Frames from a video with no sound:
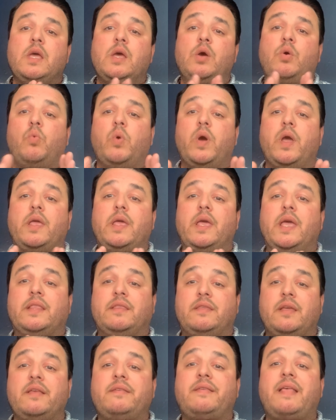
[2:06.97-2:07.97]
What, it
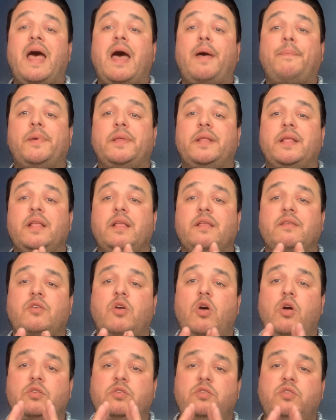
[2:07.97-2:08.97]
does happen, and it's
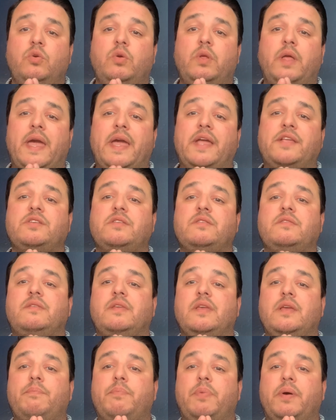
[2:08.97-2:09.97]
called dual
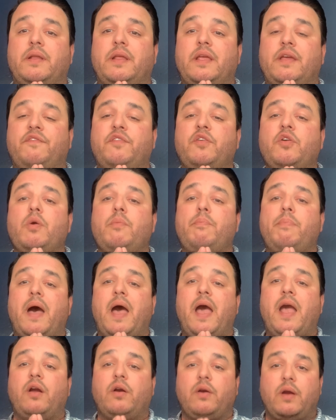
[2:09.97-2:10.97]
agency. But if you're a
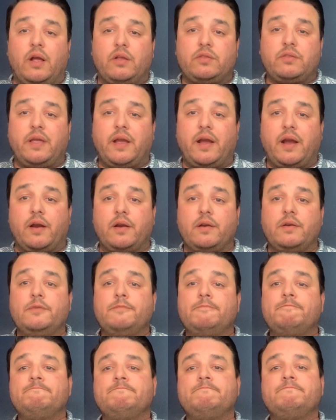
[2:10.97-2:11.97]
buyer out there,
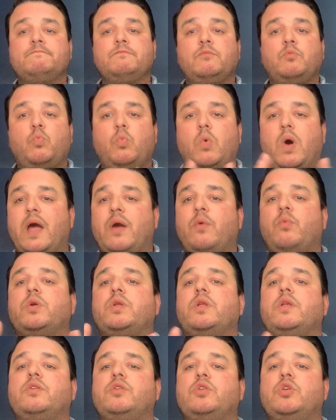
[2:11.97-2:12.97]
why
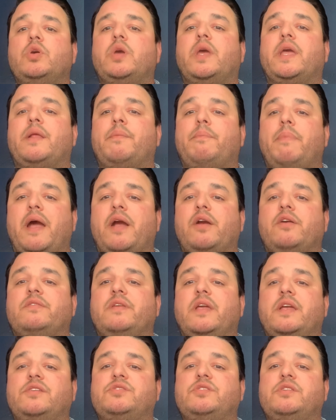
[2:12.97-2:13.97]
wouldn't you get a buyer's
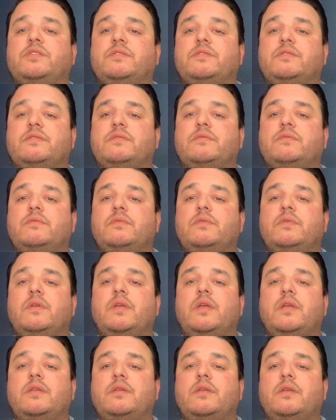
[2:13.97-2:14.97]
agent,
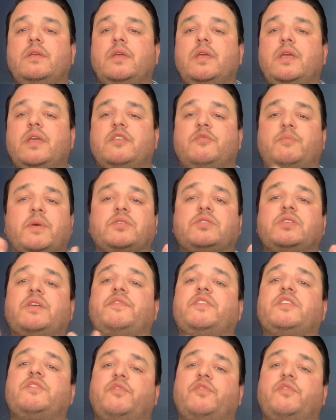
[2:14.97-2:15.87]
especially if it's